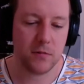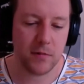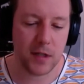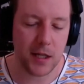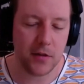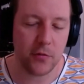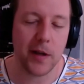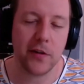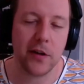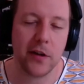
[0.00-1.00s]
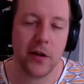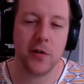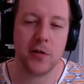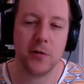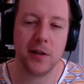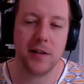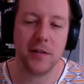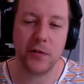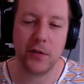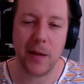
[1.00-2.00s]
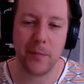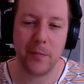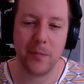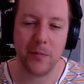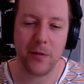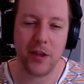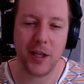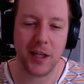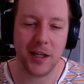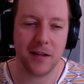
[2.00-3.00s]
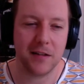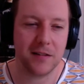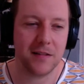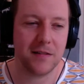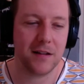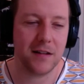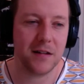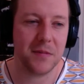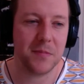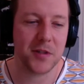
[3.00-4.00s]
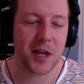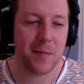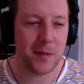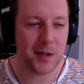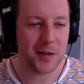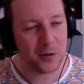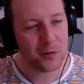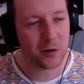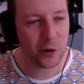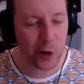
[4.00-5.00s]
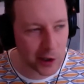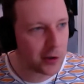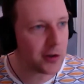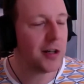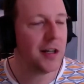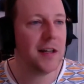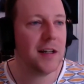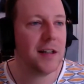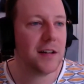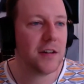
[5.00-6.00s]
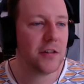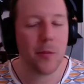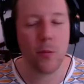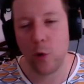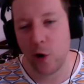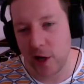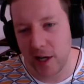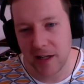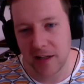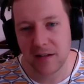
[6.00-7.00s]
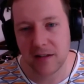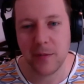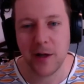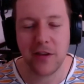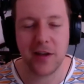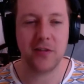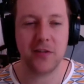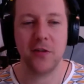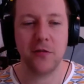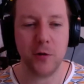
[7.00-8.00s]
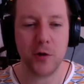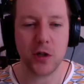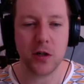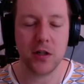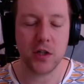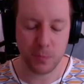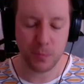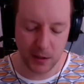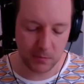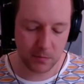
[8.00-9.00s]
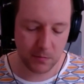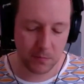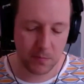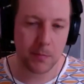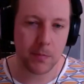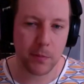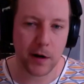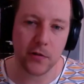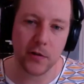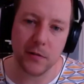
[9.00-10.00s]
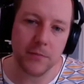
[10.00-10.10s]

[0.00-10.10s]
ease myself into it and stop thinking, stop being so critical, stop worrying about things in the future, and just be present.